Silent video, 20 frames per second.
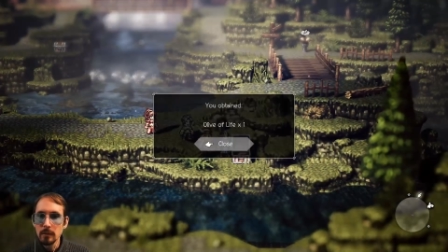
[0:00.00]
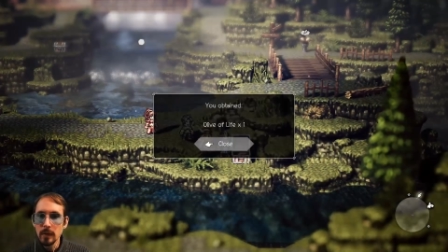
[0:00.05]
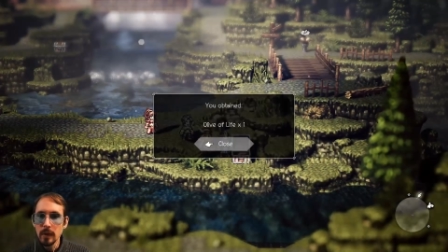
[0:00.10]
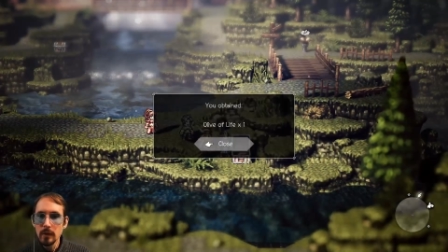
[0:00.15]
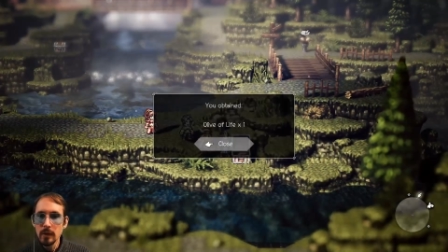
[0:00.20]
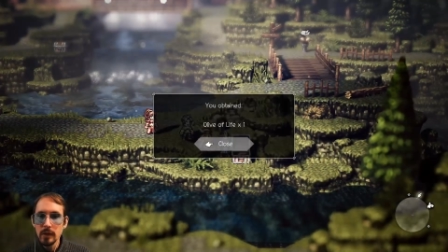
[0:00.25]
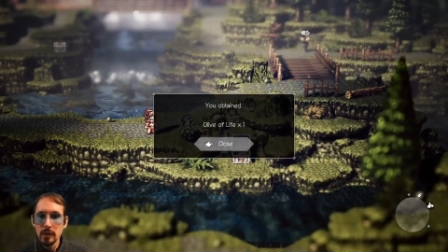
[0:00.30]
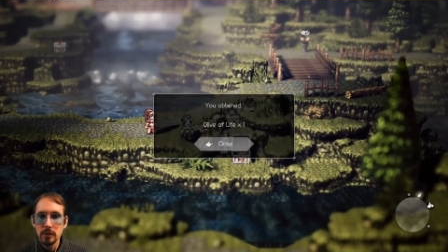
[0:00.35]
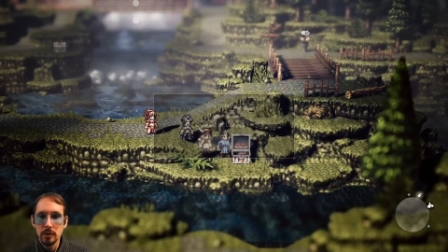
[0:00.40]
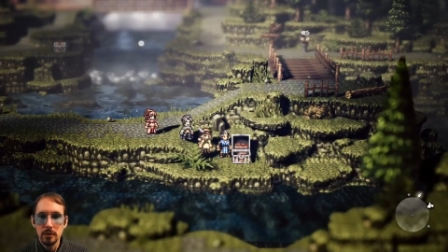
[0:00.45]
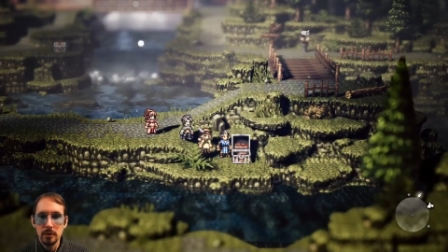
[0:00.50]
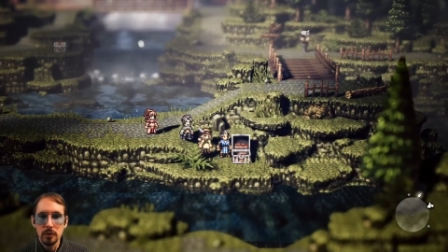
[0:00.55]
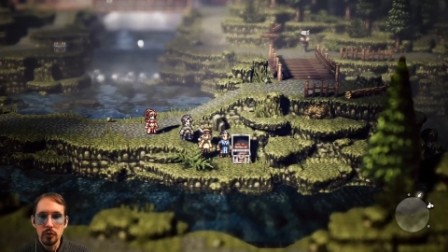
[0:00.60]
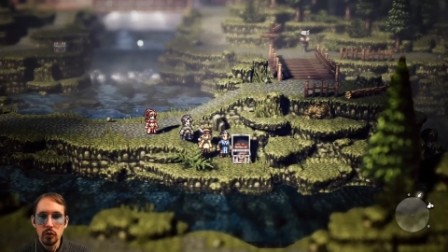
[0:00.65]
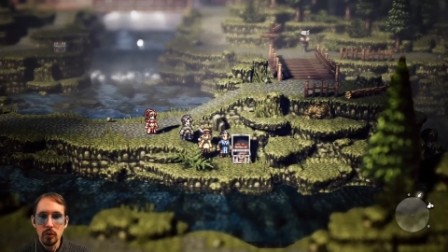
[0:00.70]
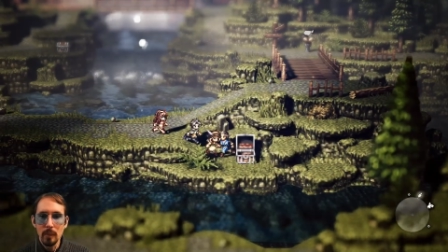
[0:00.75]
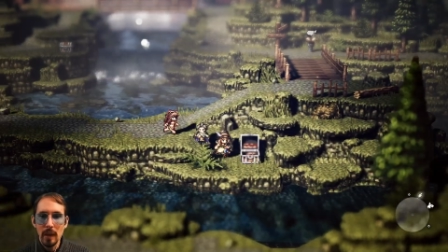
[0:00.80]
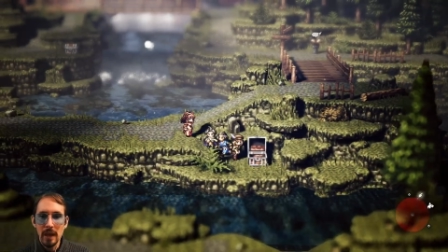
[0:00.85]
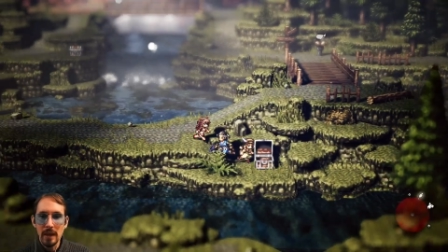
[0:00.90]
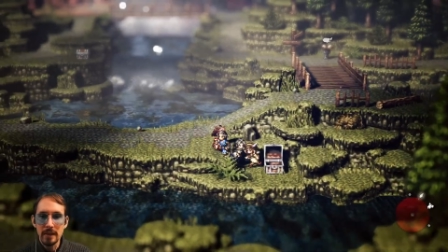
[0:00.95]
Very
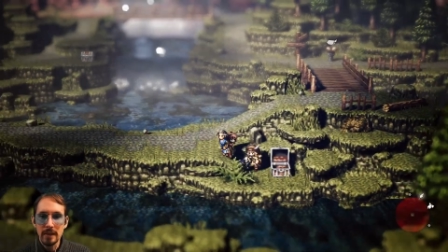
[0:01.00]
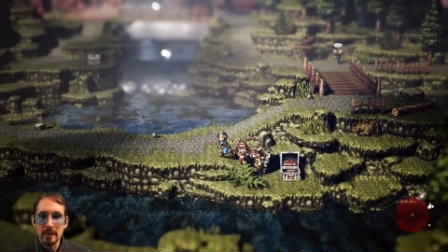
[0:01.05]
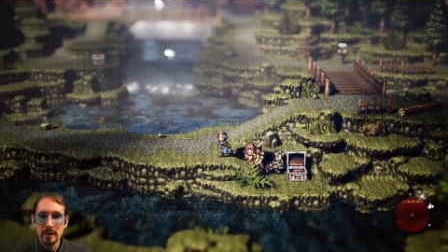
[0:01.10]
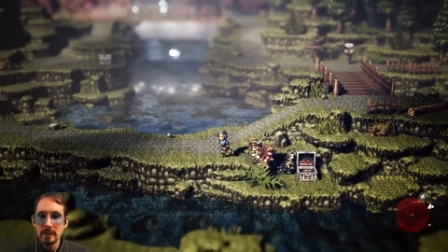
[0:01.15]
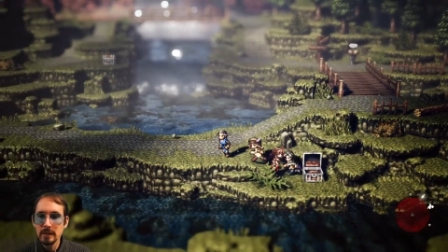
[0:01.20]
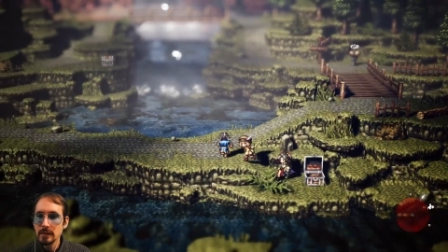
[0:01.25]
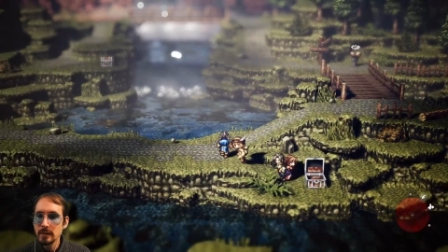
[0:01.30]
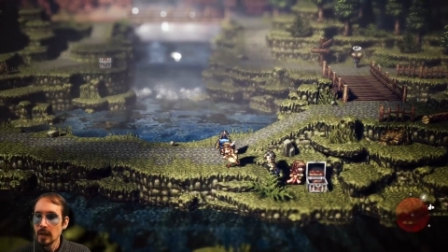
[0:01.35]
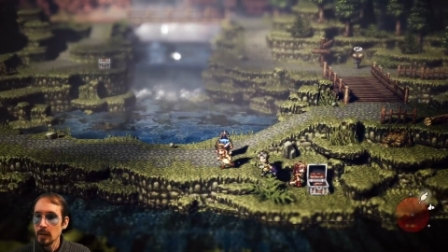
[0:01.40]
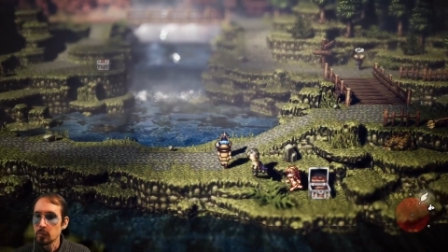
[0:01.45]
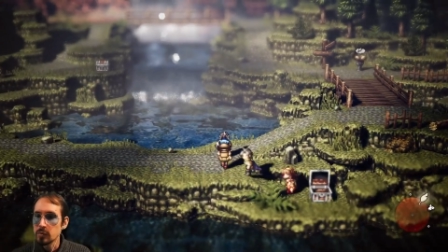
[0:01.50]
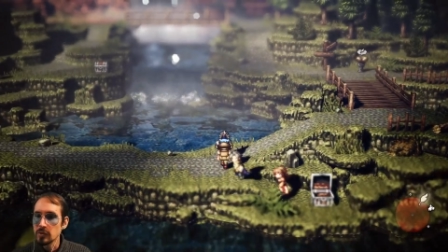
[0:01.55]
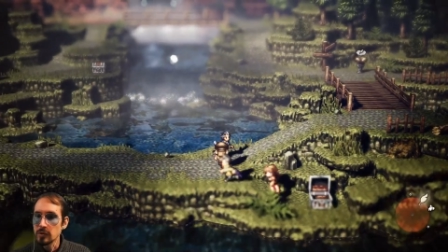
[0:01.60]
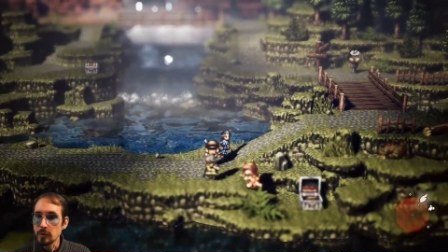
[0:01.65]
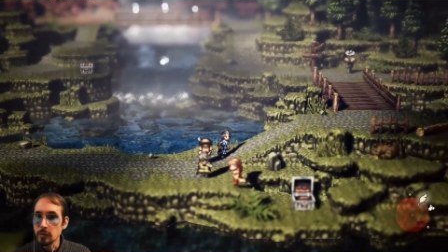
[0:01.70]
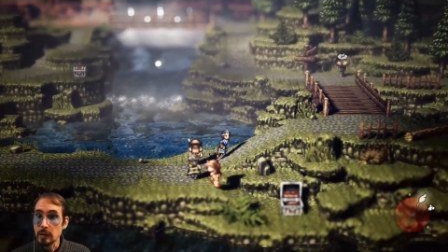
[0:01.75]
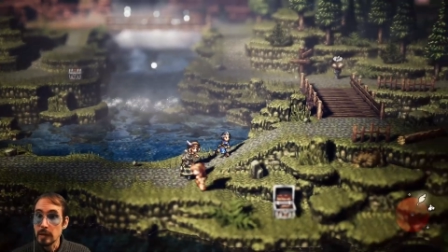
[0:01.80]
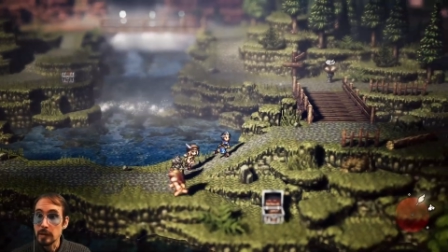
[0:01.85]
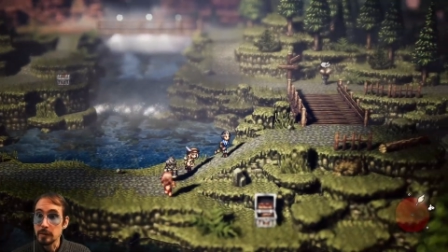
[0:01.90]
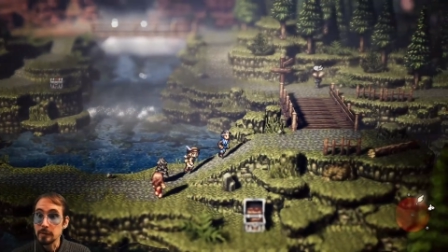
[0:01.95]
dramatic
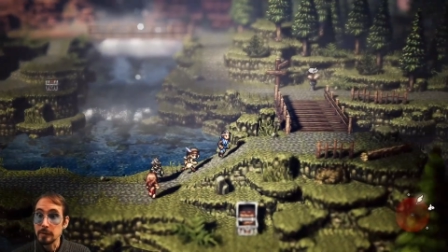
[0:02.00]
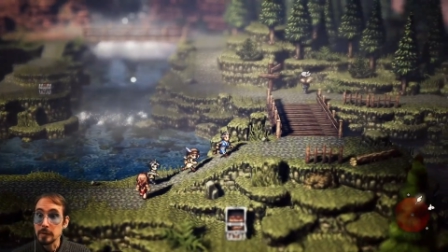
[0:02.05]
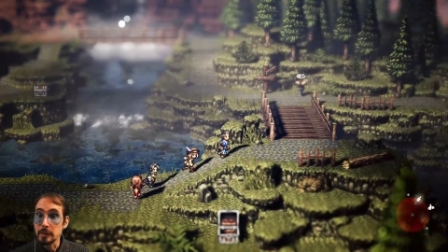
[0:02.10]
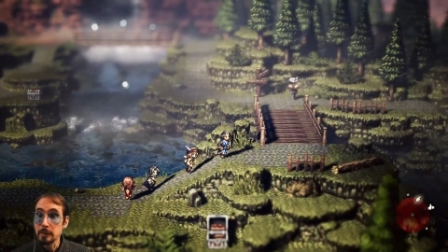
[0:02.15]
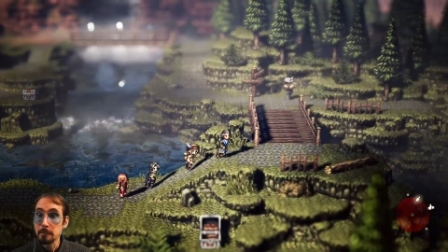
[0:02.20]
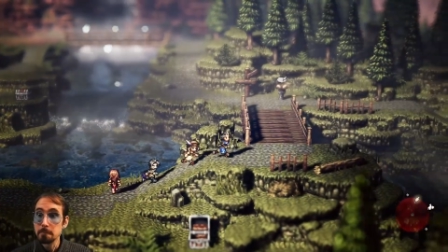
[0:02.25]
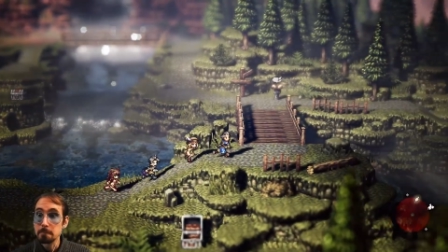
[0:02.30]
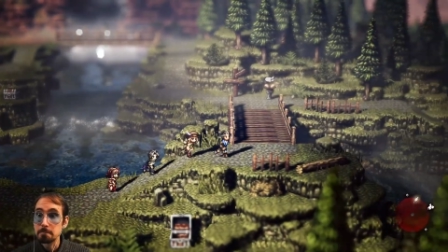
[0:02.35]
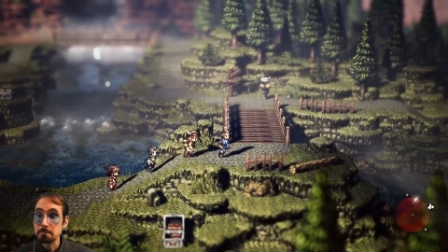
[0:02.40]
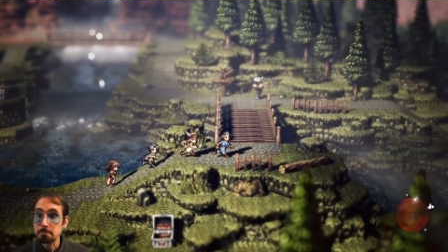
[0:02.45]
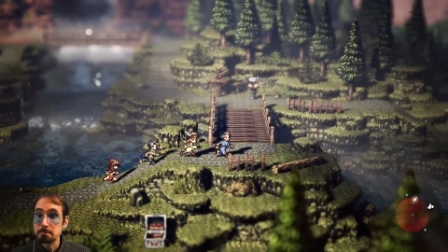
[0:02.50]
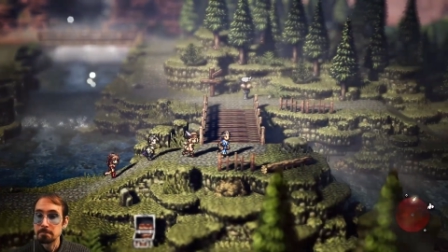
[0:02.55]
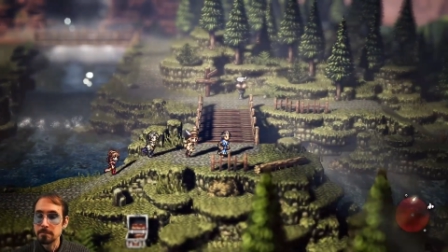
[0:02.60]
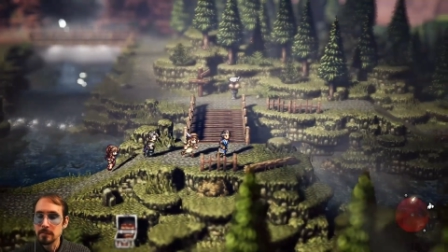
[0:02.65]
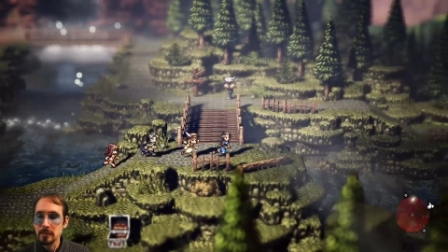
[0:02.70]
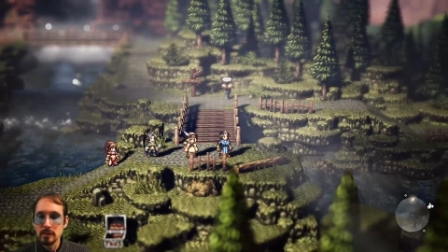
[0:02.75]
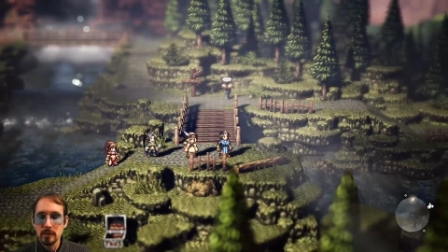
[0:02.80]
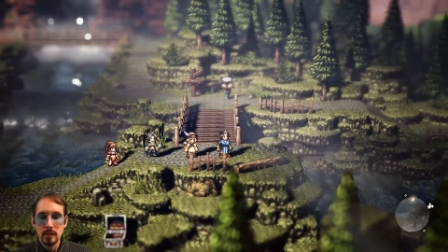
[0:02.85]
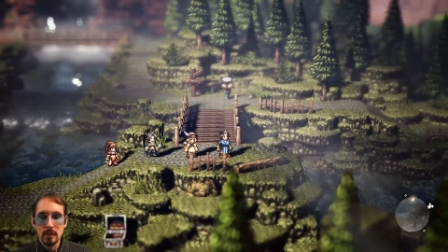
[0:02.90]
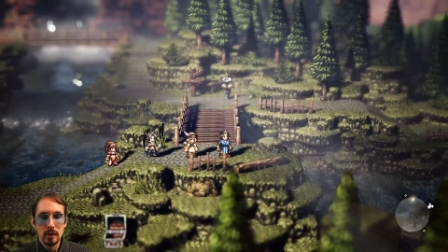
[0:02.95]
episode last time.
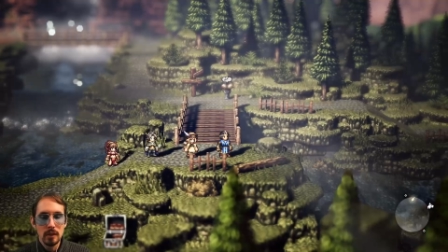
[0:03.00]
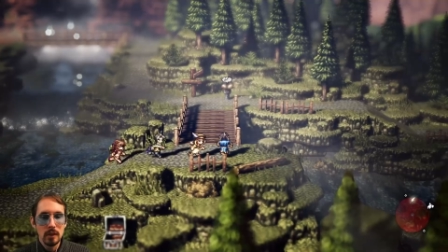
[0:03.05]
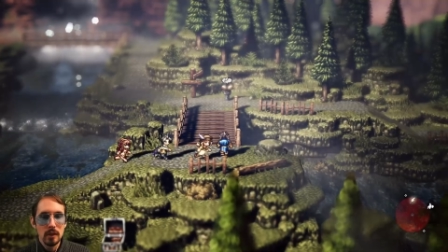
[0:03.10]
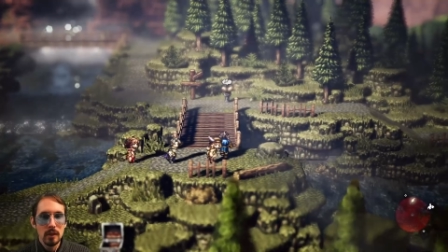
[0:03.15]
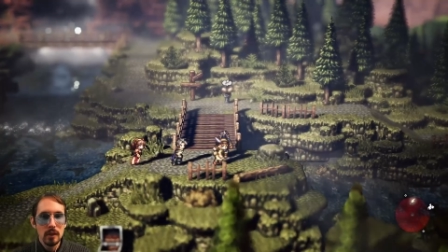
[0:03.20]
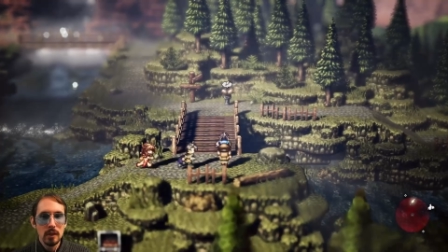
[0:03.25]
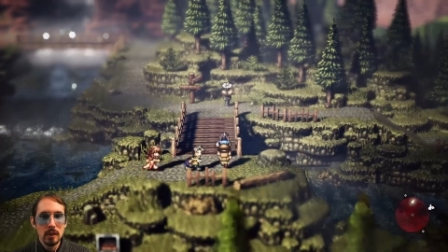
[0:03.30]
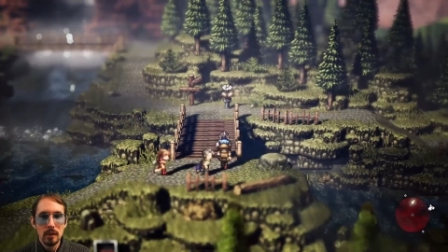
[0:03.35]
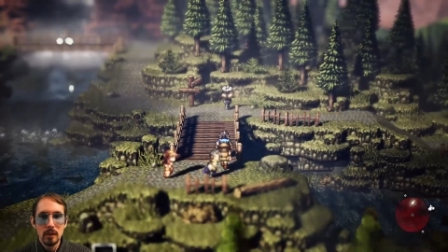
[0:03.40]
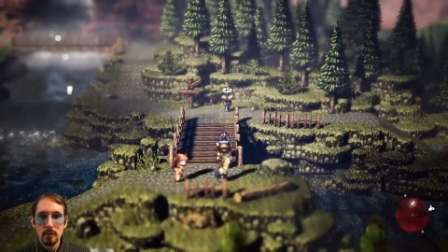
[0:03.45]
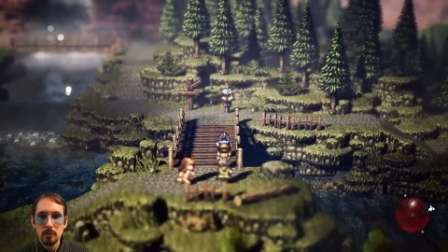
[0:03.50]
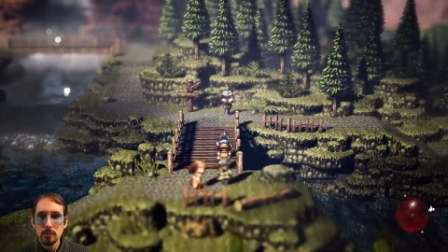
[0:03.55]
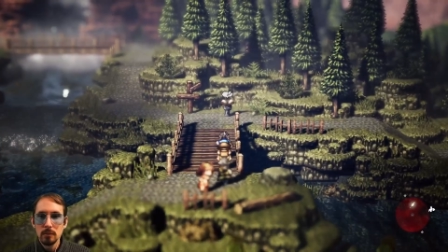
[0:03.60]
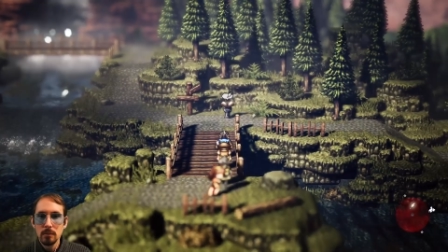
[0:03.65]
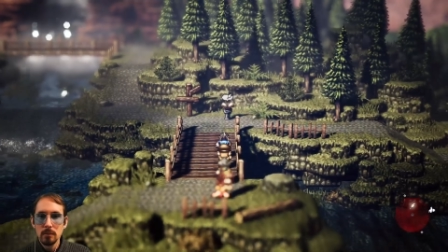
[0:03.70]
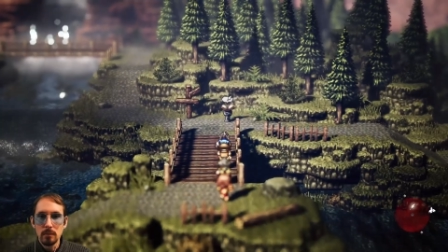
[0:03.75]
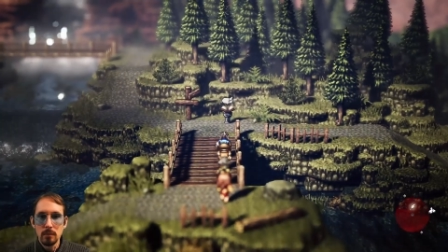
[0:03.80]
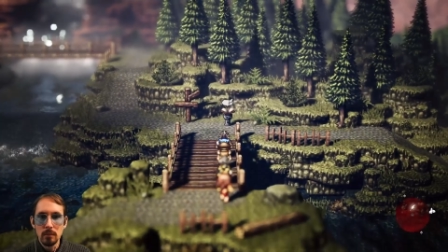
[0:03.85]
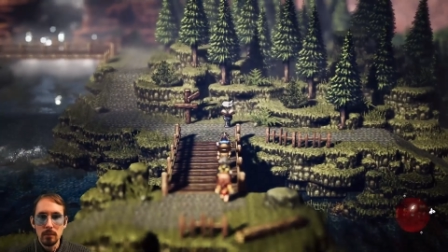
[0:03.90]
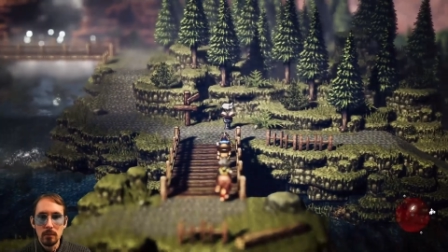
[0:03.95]

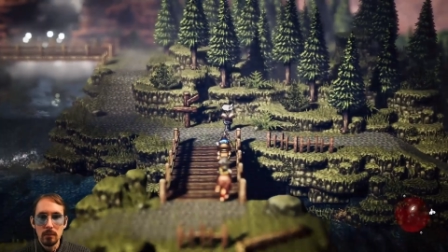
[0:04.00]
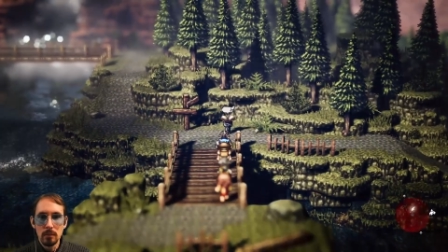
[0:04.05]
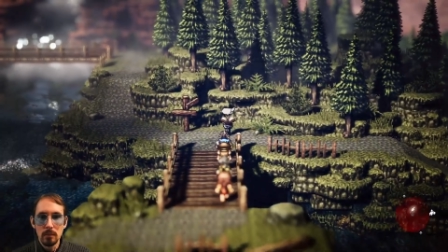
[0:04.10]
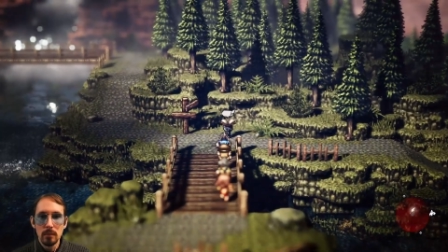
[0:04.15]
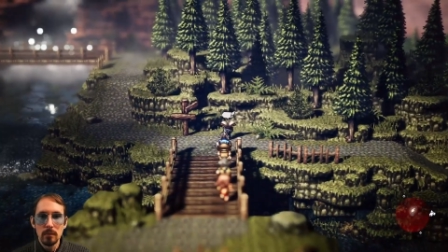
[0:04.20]
Hmm.